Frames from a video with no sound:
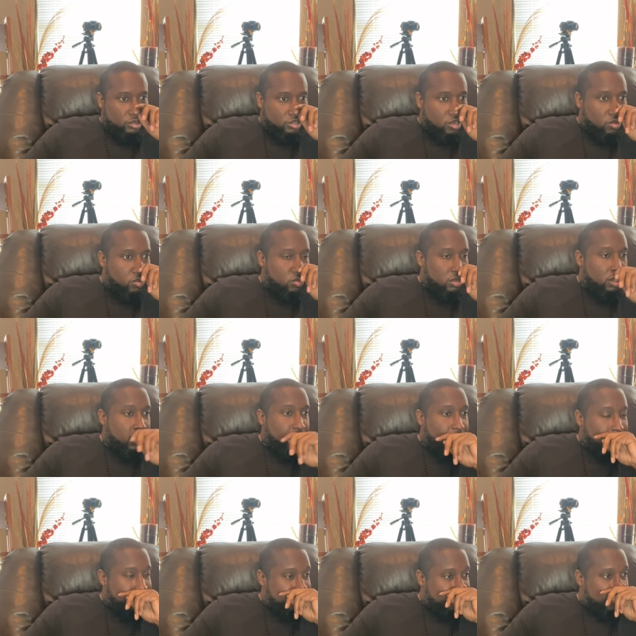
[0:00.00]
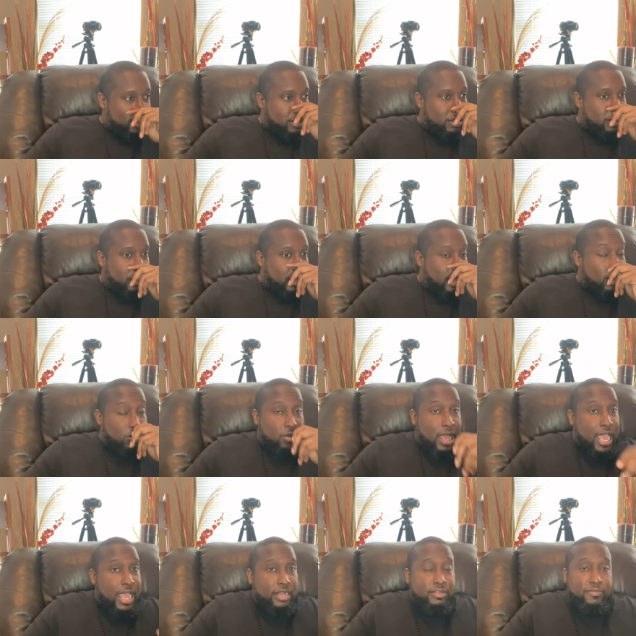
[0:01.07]
So, I don't
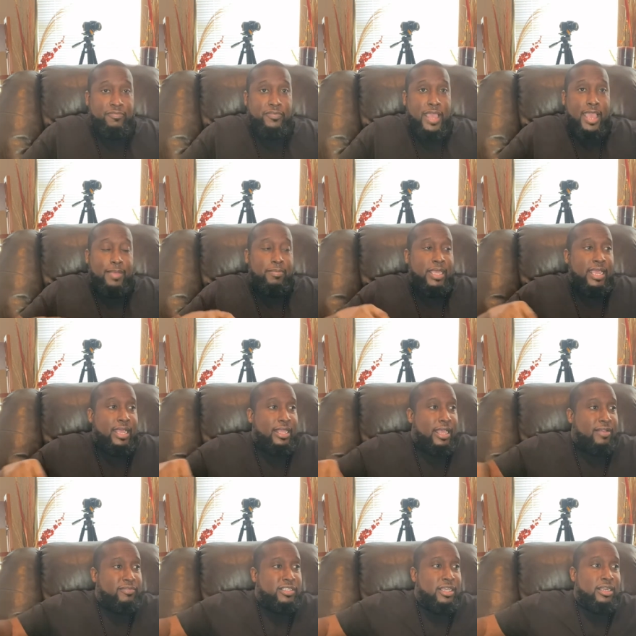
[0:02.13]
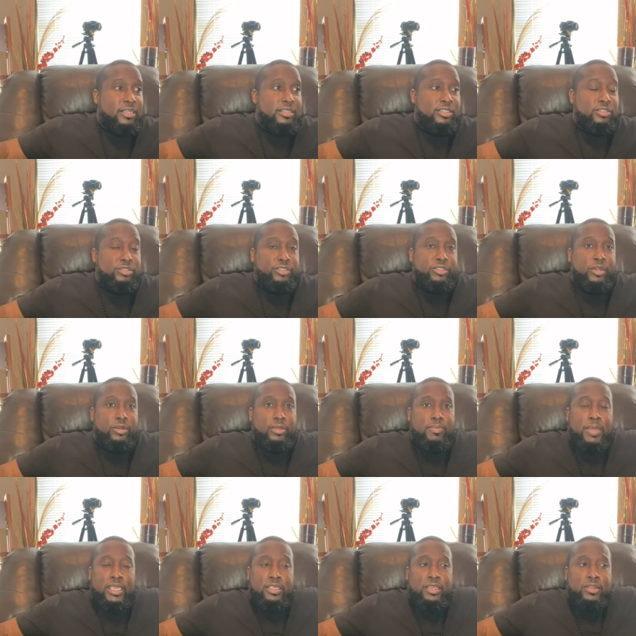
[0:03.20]
hide the fact, man. I've done a little dirt
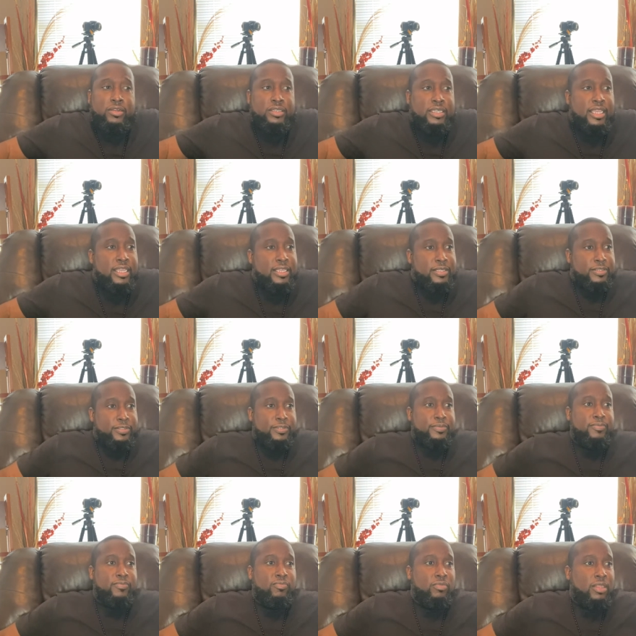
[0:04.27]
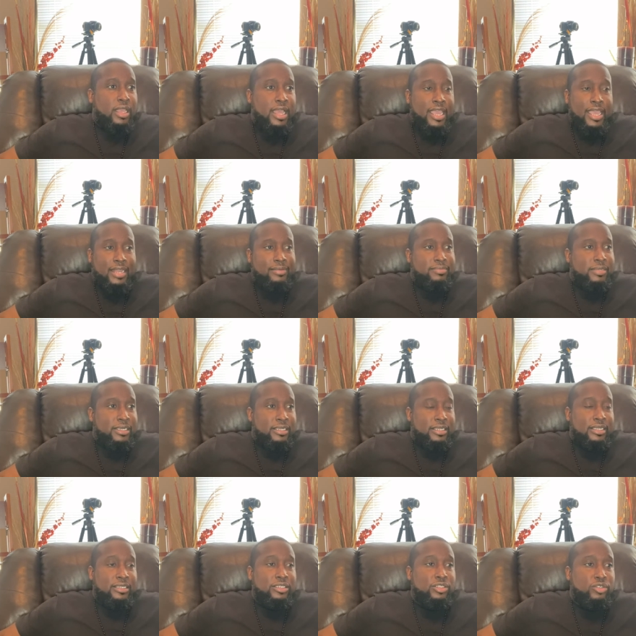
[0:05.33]
in my younger days. I hadn't been
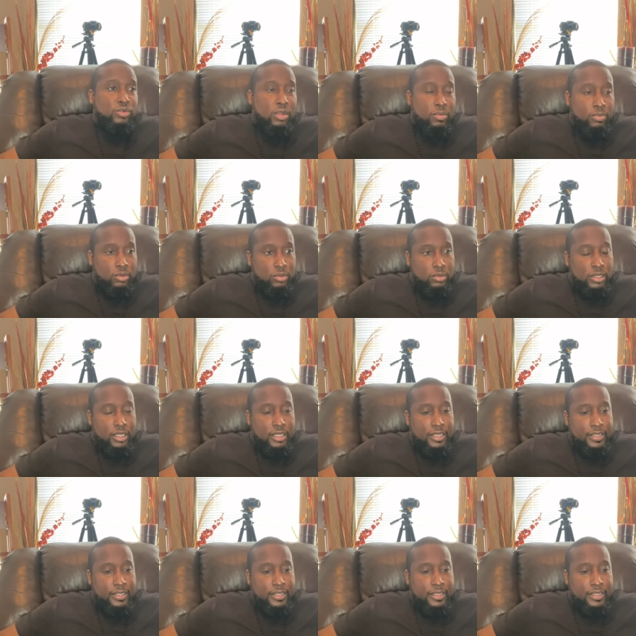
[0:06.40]
in any trouble.